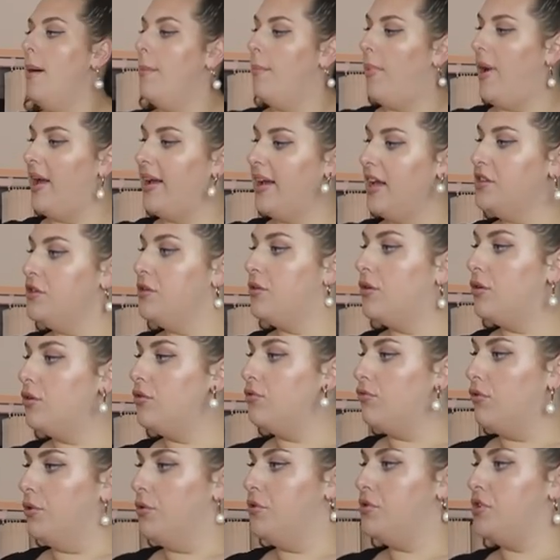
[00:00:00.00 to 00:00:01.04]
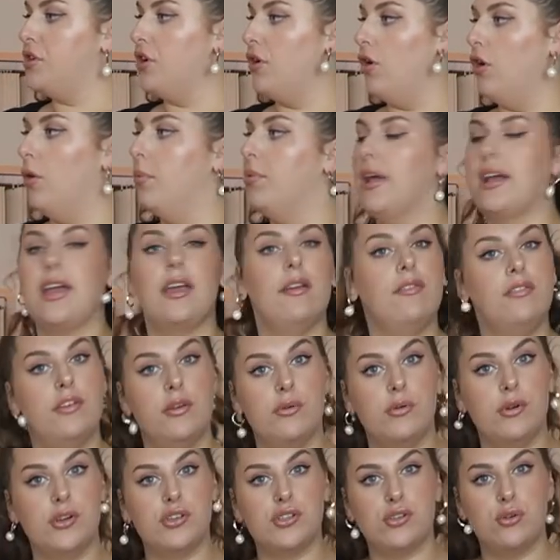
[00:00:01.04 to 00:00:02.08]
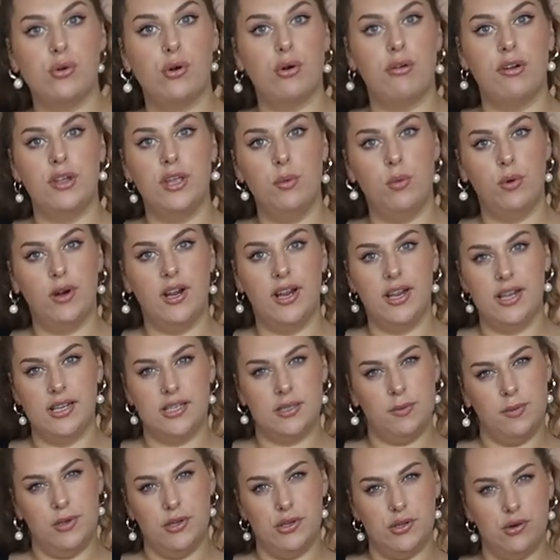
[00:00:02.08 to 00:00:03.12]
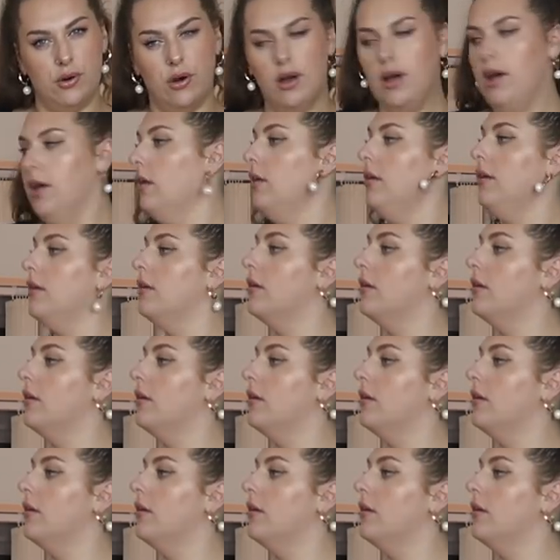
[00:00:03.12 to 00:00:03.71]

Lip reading: but I guess you could ruche it up, like, if you were shorter and you wanted it to be shorter.